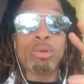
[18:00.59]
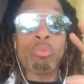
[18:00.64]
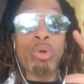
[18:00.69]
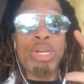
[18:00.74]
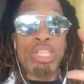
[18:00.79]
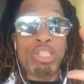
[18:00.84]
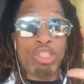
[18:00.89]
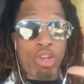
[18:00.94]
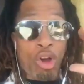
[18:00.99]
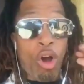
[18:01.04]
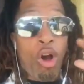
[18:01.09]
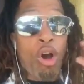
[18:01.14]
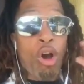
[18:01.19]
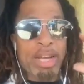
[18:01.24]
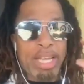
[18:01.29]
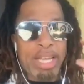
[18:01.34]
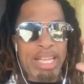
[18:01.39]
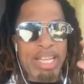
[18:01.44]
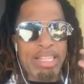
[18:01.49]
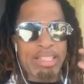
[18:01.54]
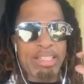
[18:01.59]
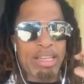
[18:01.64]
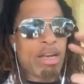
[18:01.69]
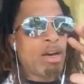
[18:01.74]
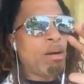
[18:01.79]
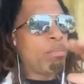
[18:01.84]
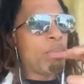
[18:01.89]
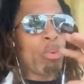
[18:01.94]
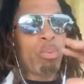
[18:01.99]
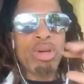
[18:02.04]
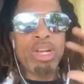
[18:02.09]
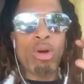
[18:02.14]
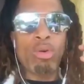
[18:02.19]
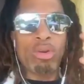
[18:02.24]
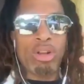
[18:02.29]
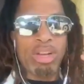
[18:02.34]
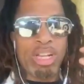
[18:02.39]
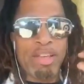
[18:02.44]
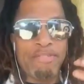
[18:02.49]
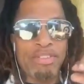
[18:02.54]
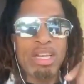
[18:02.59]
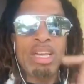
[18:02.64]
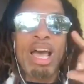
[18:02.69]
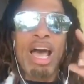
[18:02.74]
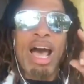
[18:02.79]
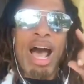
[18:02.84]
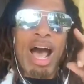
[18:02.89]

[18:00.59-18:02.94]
We talk it, but we don't live it.